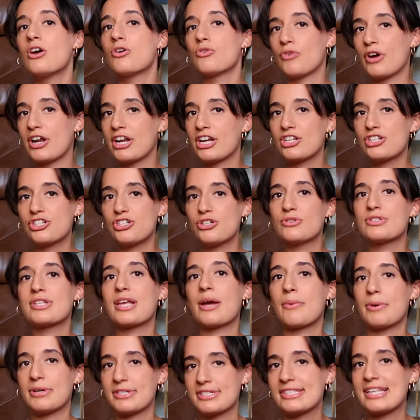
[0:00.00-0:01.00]
Running shoes,
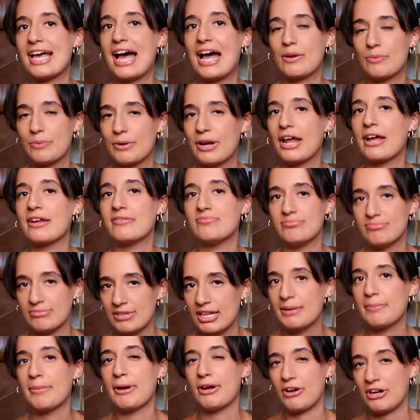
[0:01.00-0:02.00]
I was sad when I
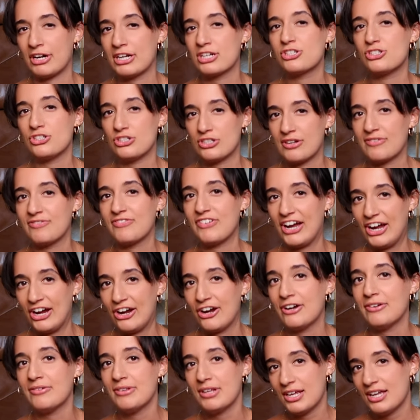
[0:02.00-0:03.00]
lit my running shoes on
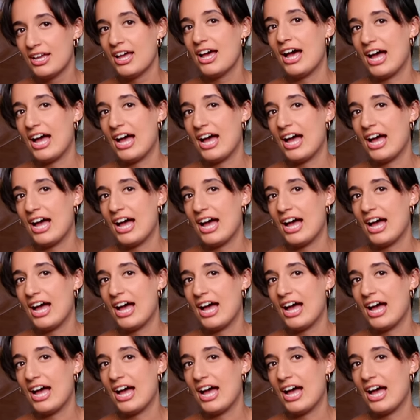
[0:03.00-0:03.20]
fire.